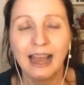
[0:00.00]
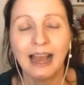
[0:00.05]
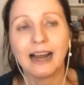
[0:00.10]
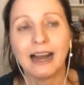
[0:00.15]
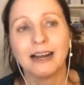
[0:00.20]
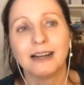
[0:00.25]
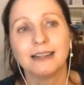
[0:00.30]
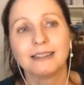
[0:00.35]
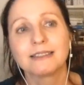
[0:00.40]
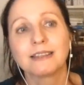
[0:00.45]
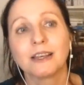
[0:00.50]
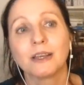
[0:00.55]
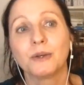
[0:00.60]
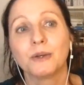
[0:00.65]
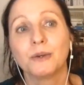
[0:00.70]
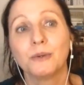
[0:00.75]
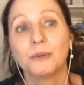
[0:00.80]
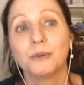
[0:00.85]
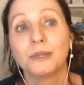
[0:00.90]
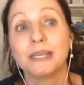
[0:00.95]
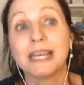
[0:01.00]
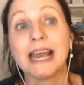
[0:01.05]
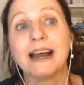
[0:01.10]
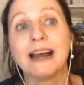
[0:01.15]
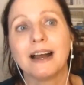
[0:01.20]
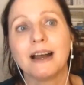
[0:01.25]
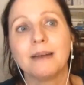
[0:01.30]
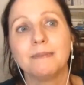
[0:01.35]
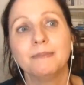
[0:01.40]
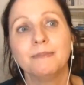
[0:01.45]
Uh, so, yeah,
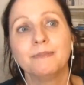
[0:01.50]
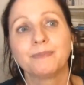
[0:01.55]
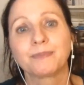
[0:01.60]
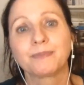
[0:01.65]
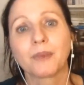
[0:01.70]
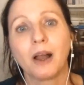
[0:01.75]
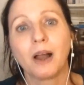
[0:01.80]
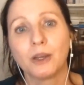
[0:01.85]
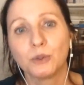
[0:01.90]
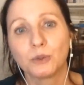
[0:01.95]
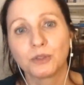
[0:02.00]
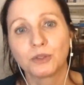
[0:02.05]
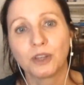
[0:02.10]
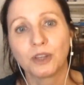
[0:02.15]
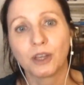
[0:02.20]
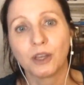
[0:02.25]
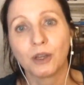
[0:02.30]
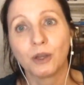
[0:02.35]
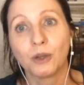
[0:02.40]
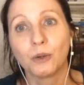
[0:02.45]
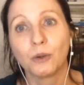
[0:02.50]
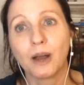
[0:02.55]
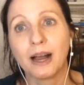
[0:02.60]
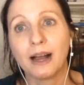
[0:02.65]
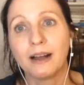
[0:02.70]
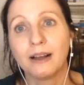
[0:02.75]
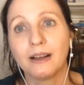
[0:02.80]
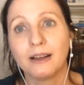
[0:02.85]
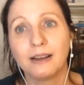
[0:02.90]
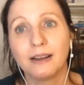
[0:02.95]
um, I also
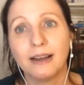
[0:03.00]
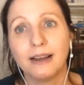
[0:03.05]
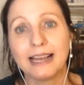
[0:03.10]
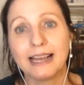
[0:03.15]
uh,